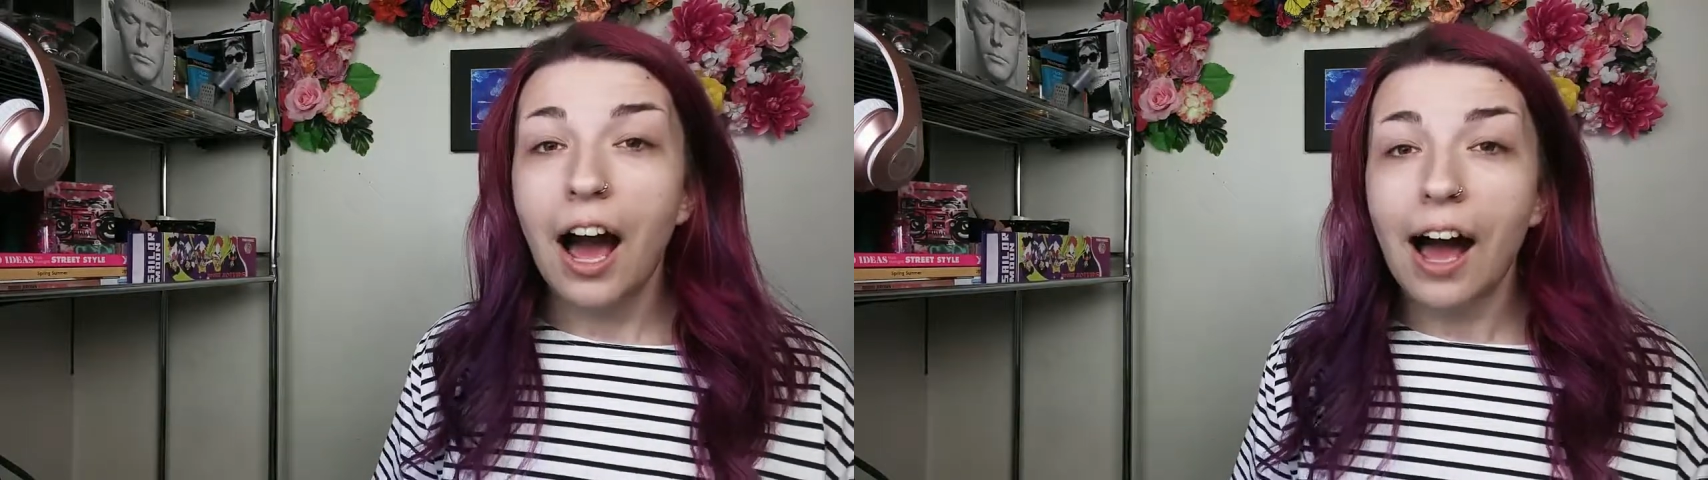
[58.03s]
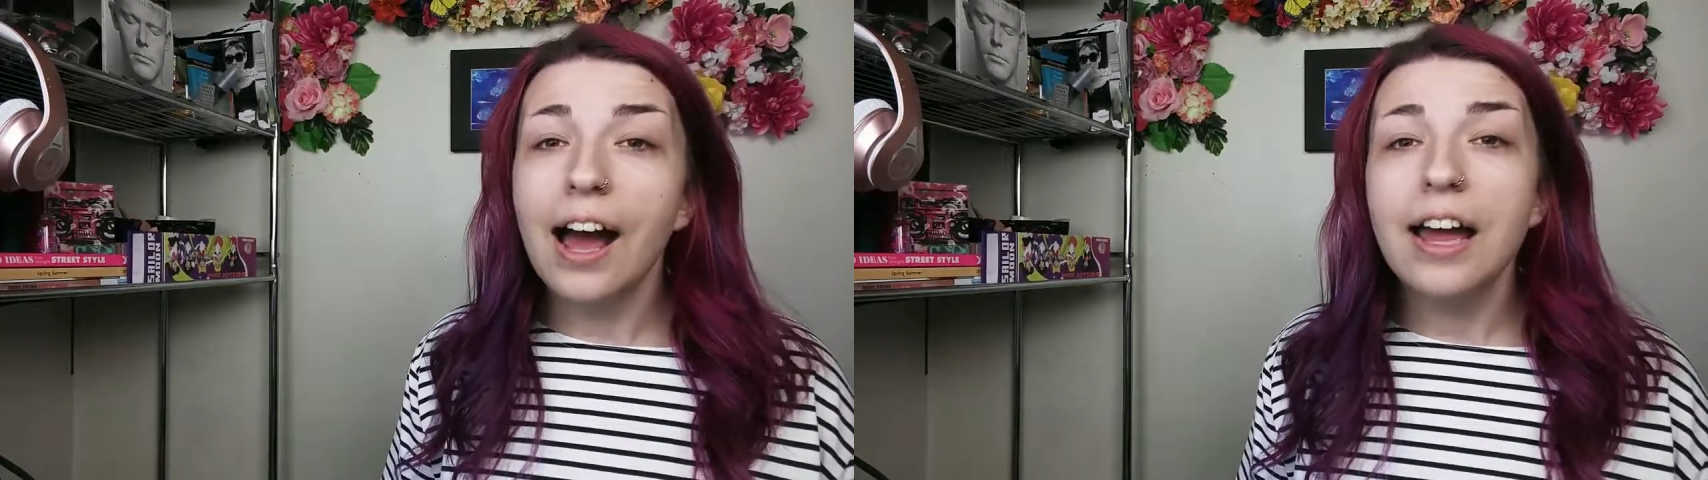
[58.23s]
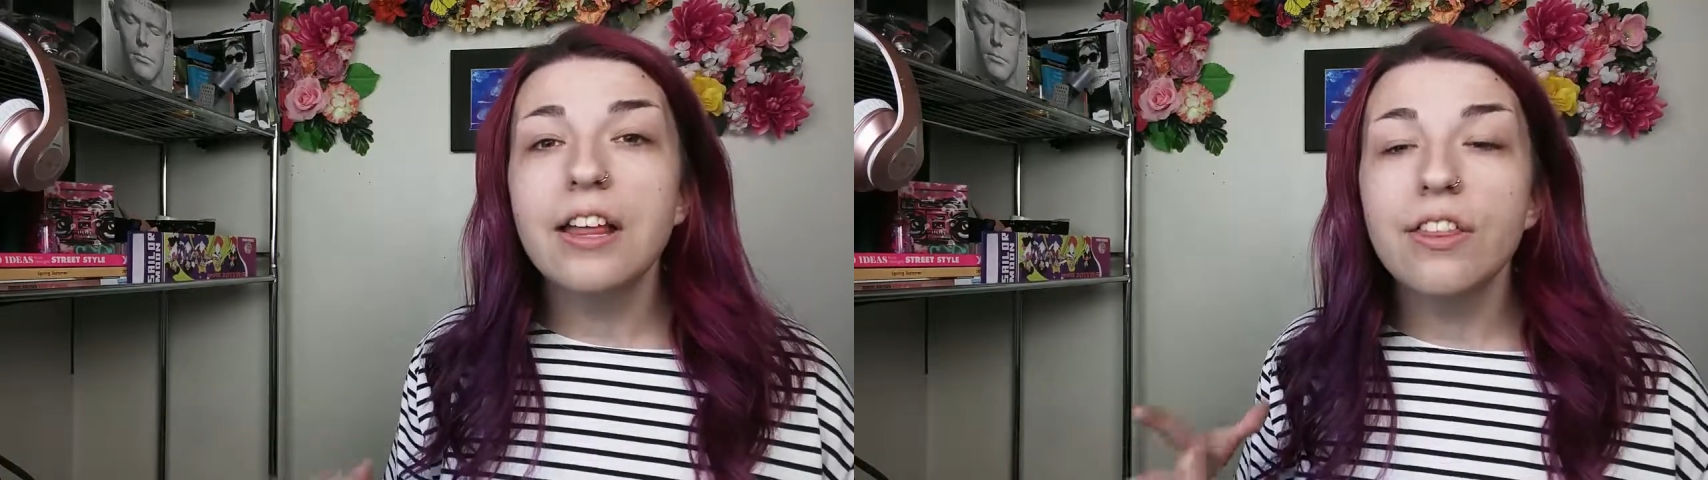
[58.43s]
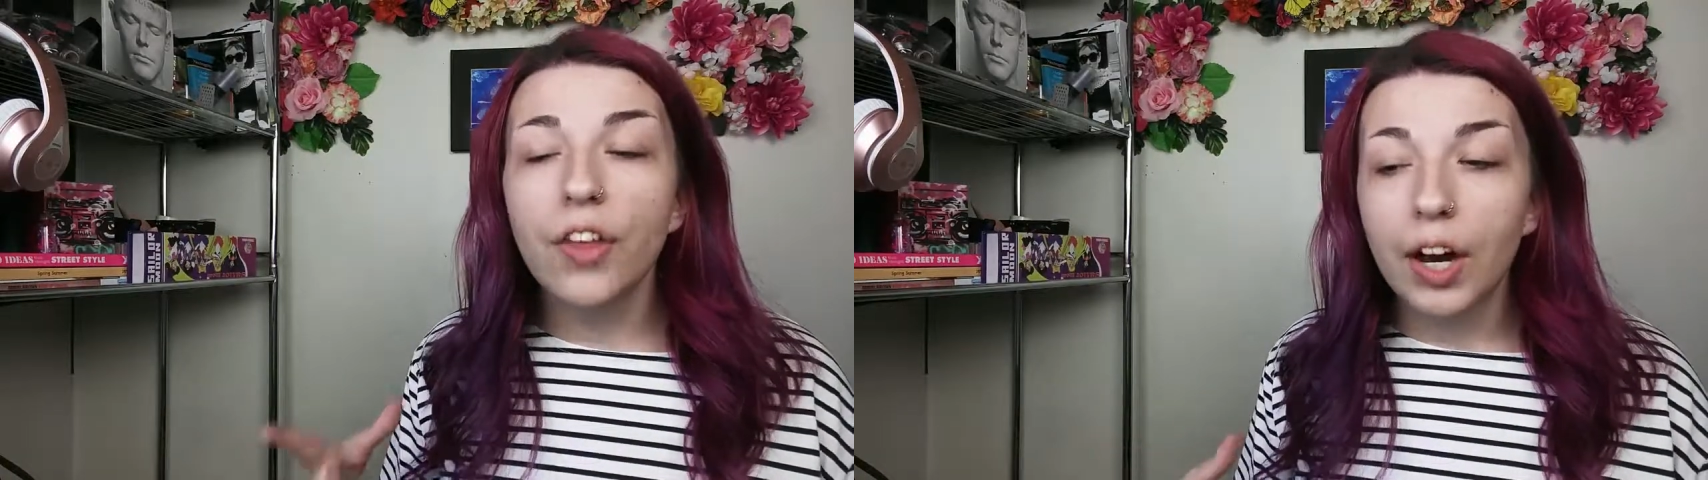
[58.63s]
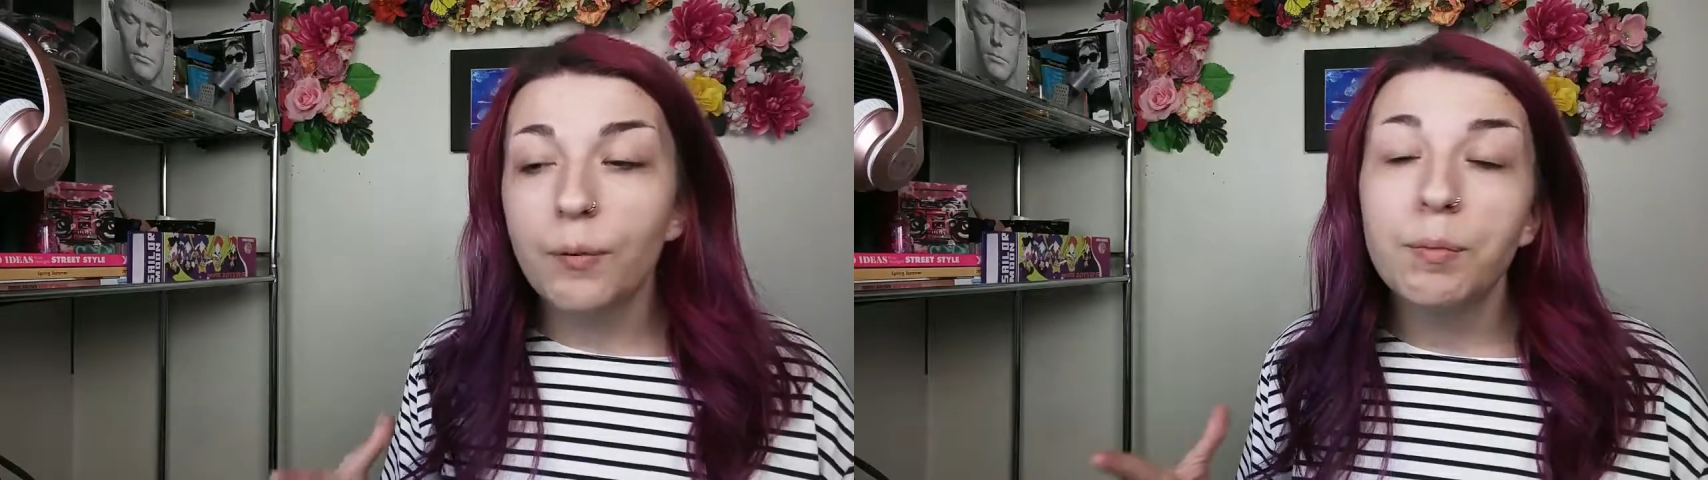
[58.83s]
I
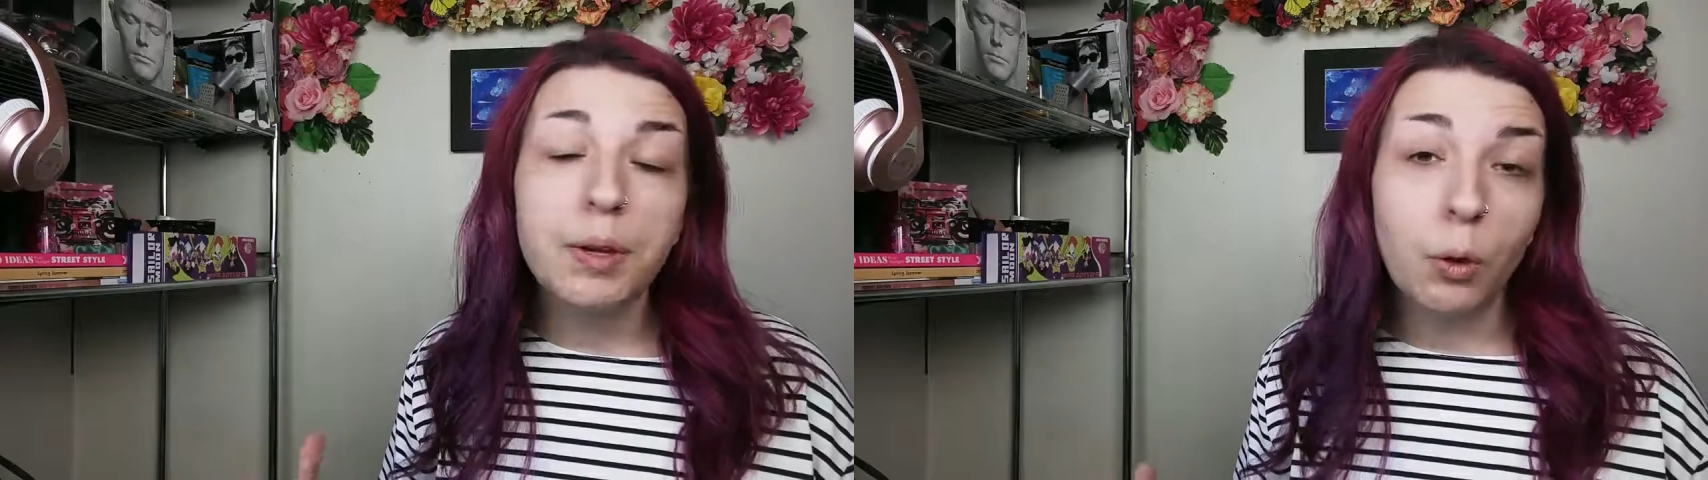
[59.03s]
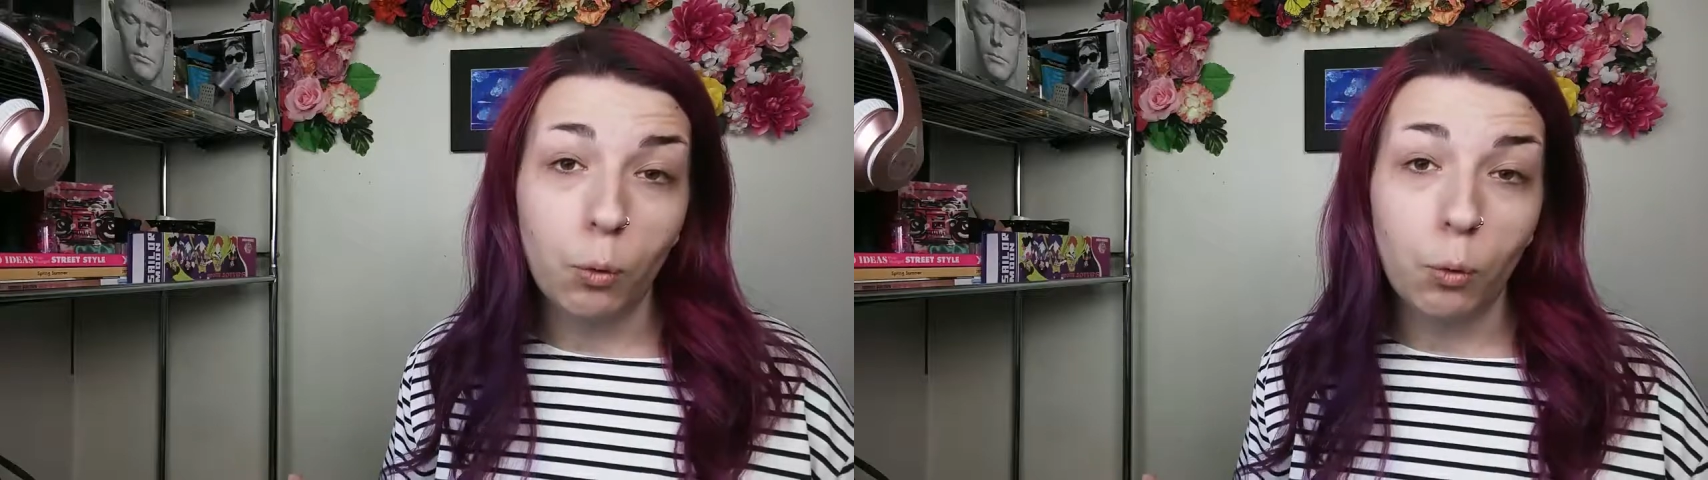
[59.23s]
thought it would be